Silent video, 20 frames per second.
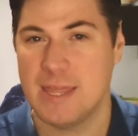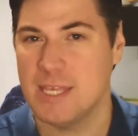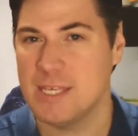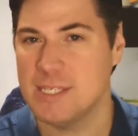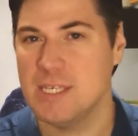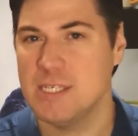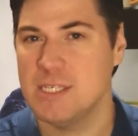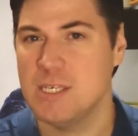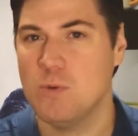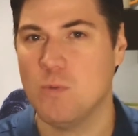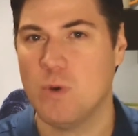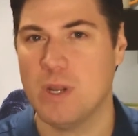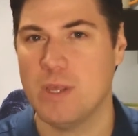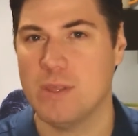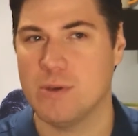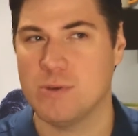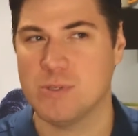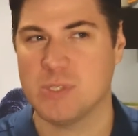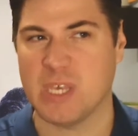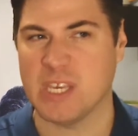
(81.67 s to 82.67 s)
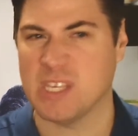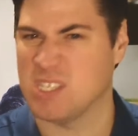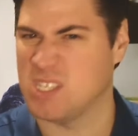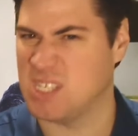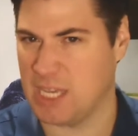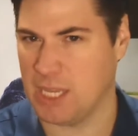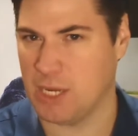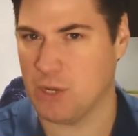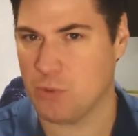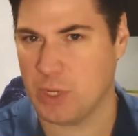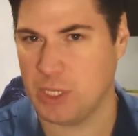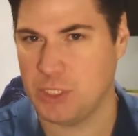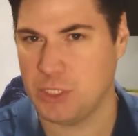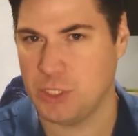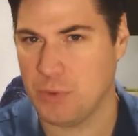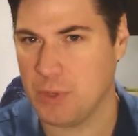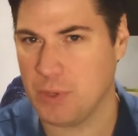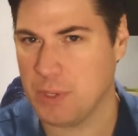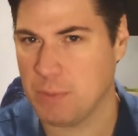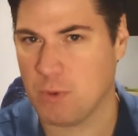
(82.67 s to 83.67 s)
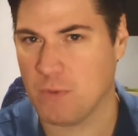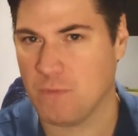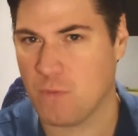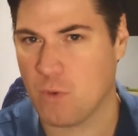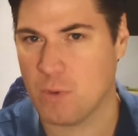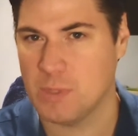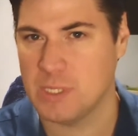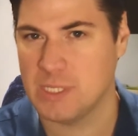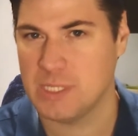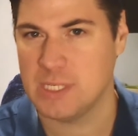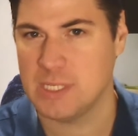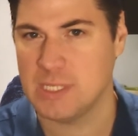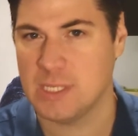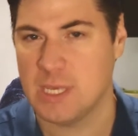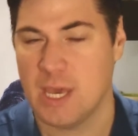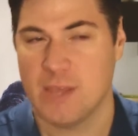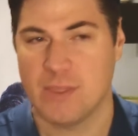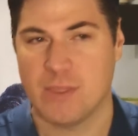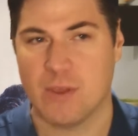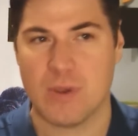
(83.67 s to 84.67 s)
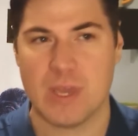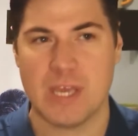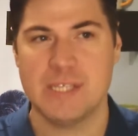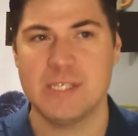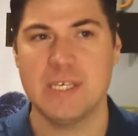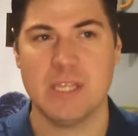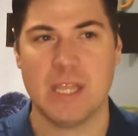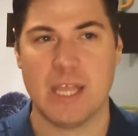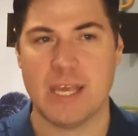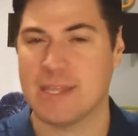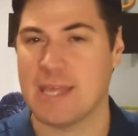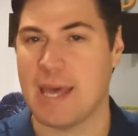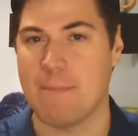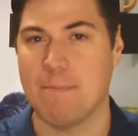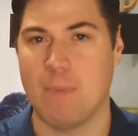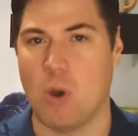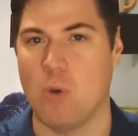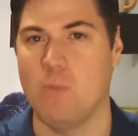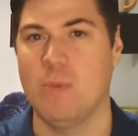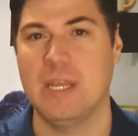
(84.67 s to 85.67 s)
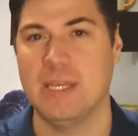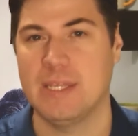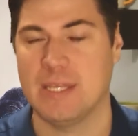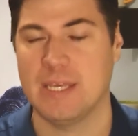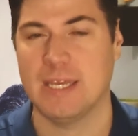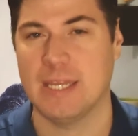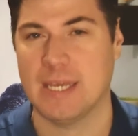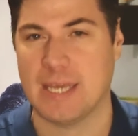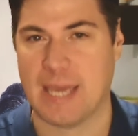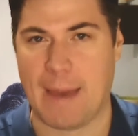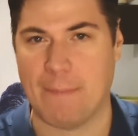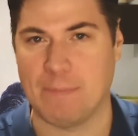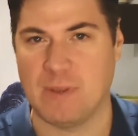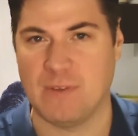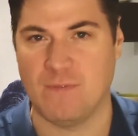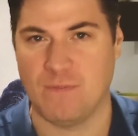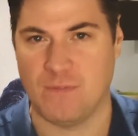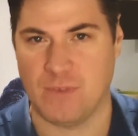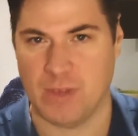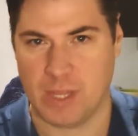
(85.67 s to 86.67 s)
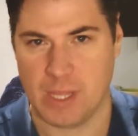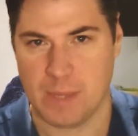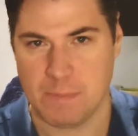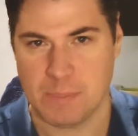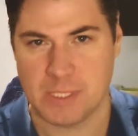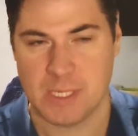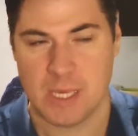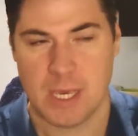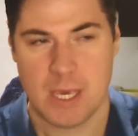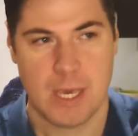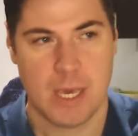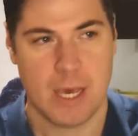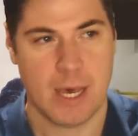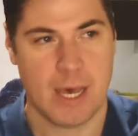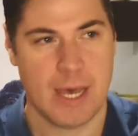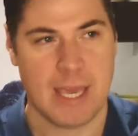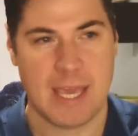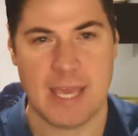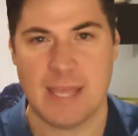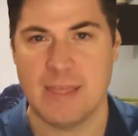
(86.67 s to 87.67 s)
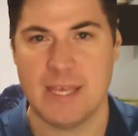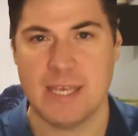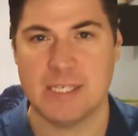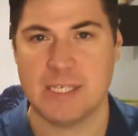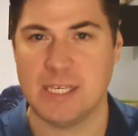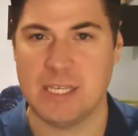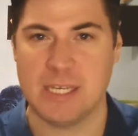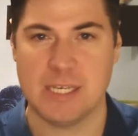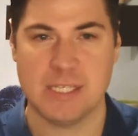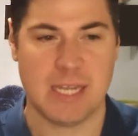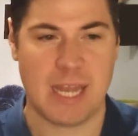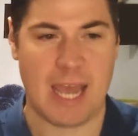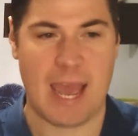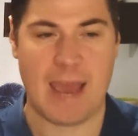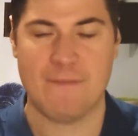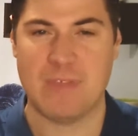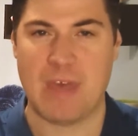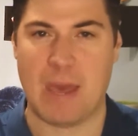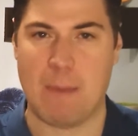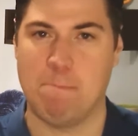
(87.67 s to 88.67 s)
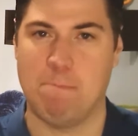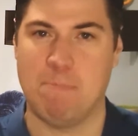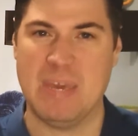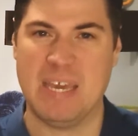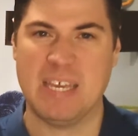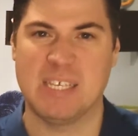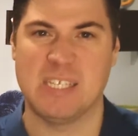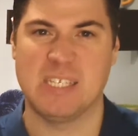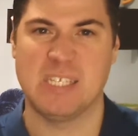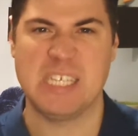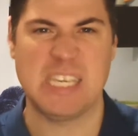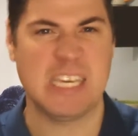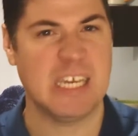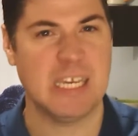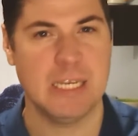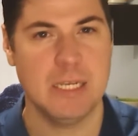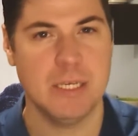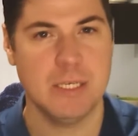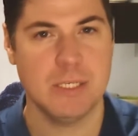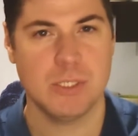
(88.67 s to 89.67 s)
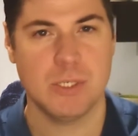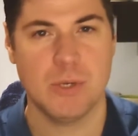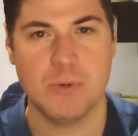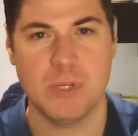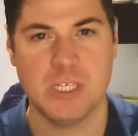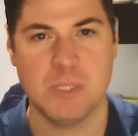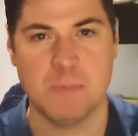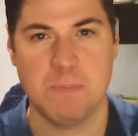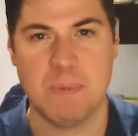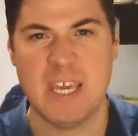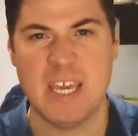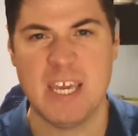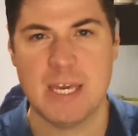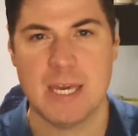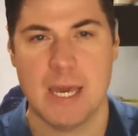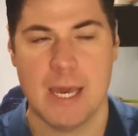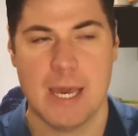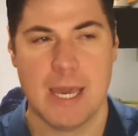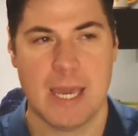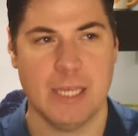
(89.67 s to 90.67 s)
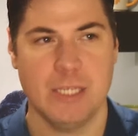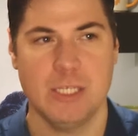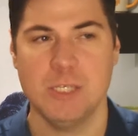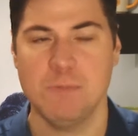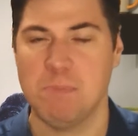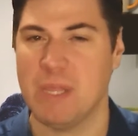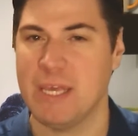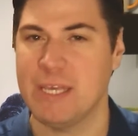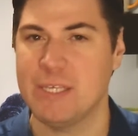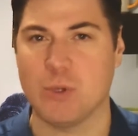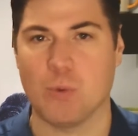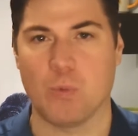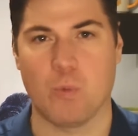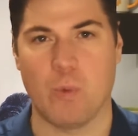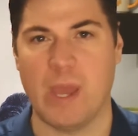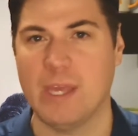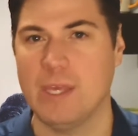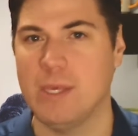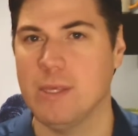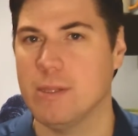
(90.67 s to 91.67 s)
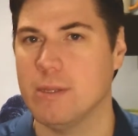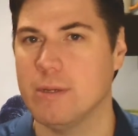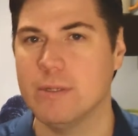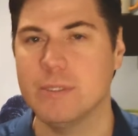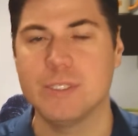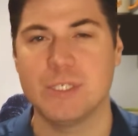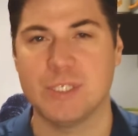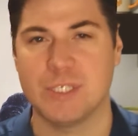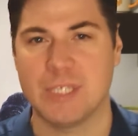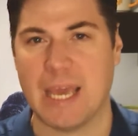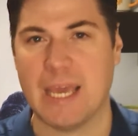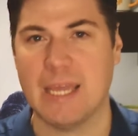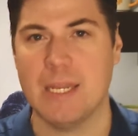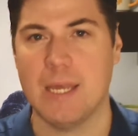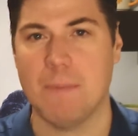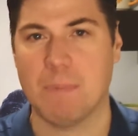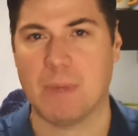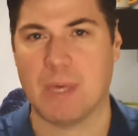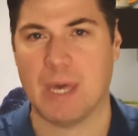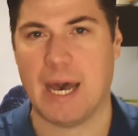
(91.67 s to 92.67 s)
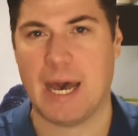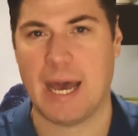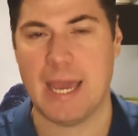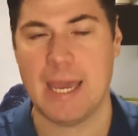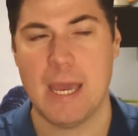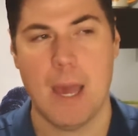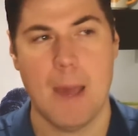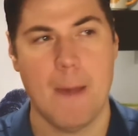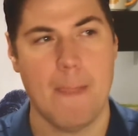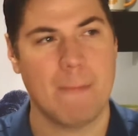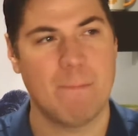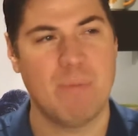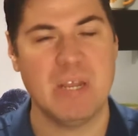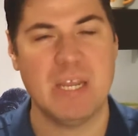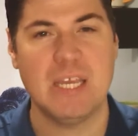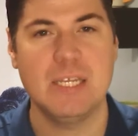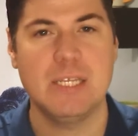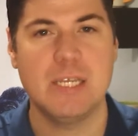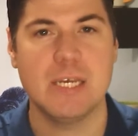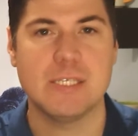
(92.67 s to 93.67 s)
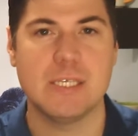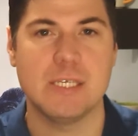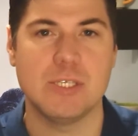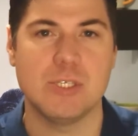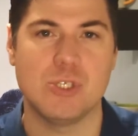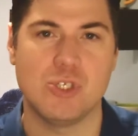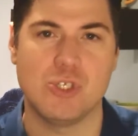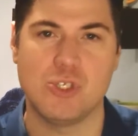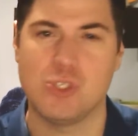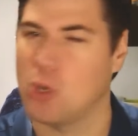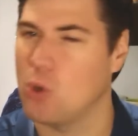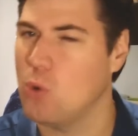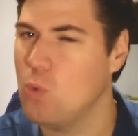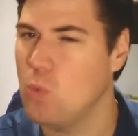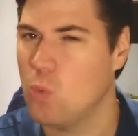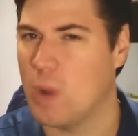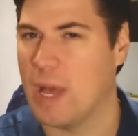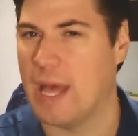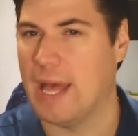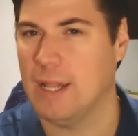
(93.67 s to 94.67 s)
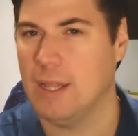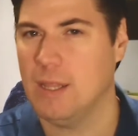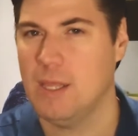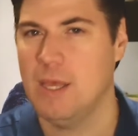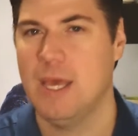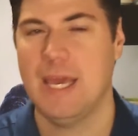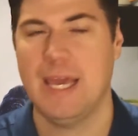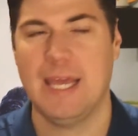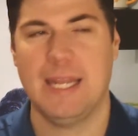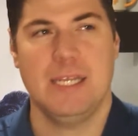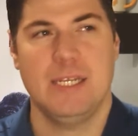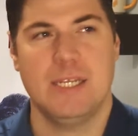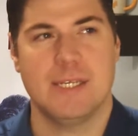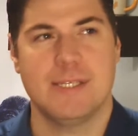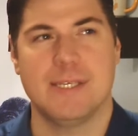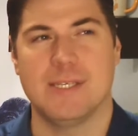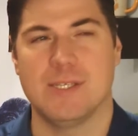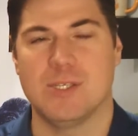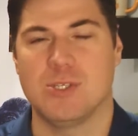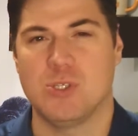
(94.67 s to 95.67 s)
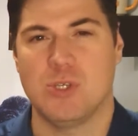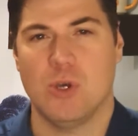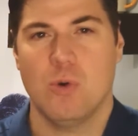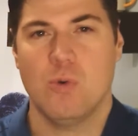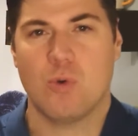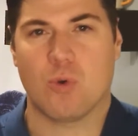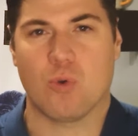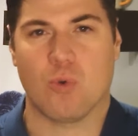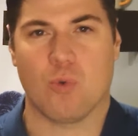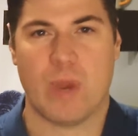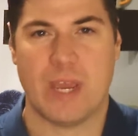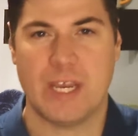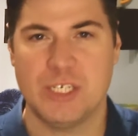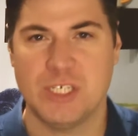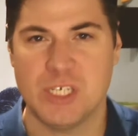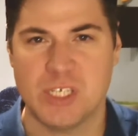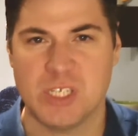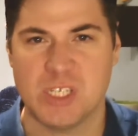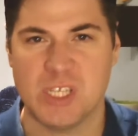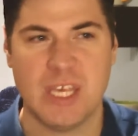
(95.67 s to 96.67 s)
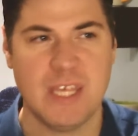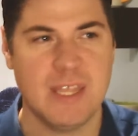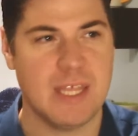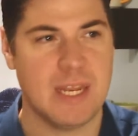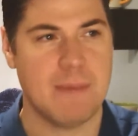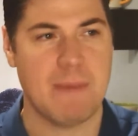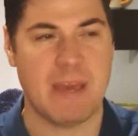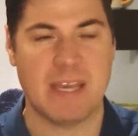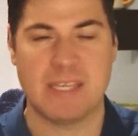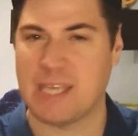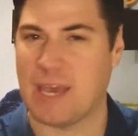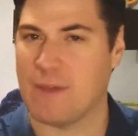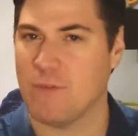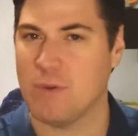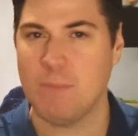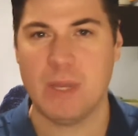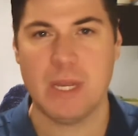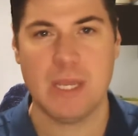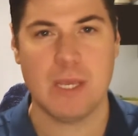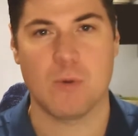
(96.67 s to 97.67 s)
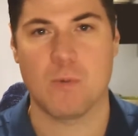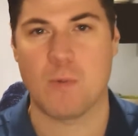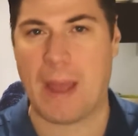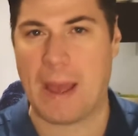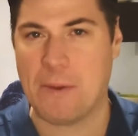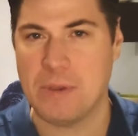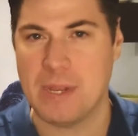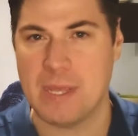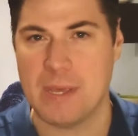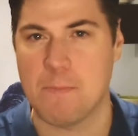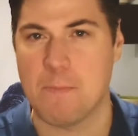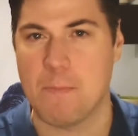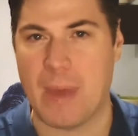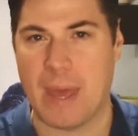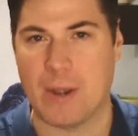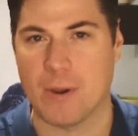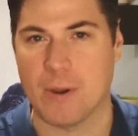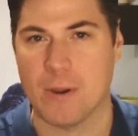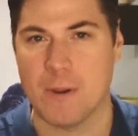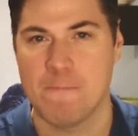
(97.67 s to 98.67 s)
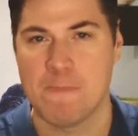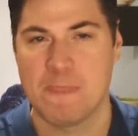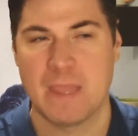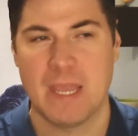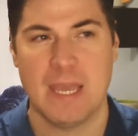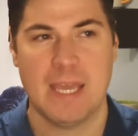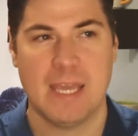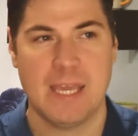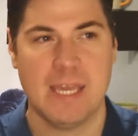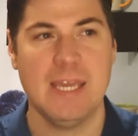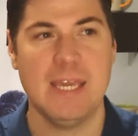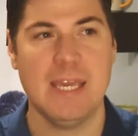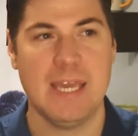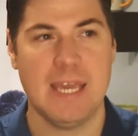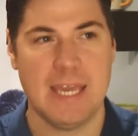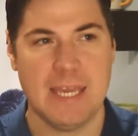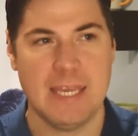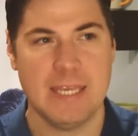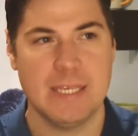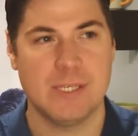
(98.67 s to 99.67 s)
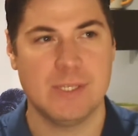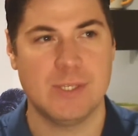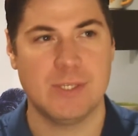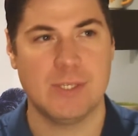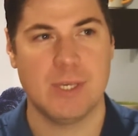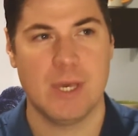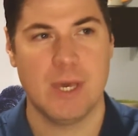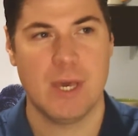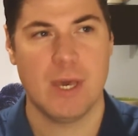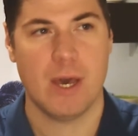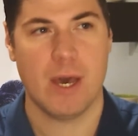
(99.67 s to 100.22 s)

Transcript: And this isn't one of those like scenery chewing performances. There isn't like that moment at the end of Captain Phillips uh, in this. He doesn't have that big scene, so to speak. He just plays a regular stand up guy, but he does it so well and he does it so graciously that he makes everybody around him better. He is.